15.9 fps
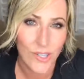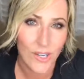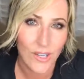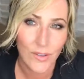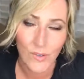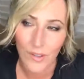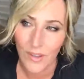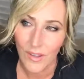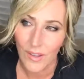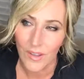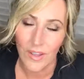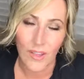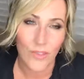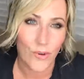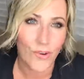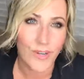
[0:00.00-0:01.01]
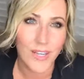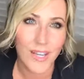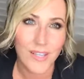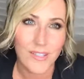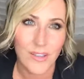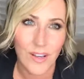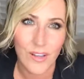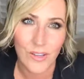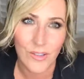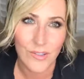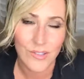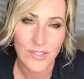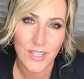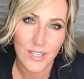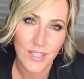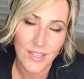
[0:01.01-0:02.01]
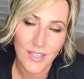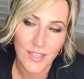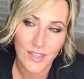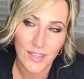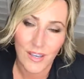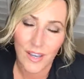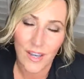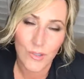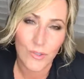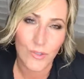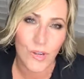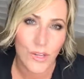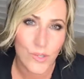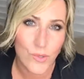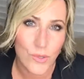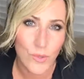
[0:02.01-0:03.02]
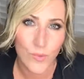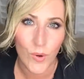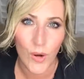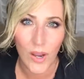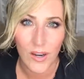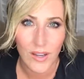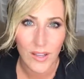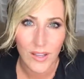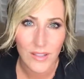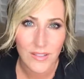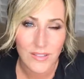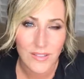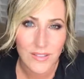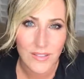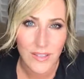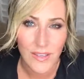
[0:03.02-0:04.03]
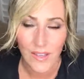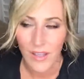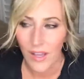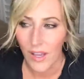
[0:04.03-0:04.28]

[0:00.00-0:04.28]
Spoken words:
You know, $39 and you get $100 worth of products.